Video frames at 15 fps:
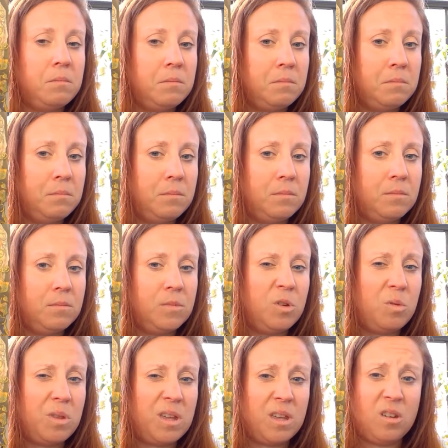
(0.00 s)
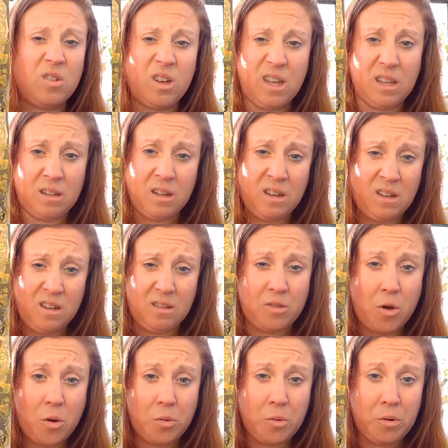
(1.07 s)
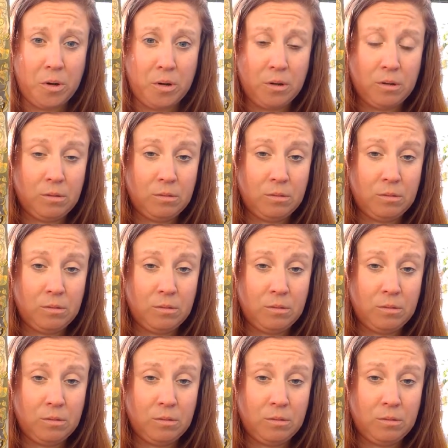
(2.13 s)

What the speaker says: You think he'll hit the ogre?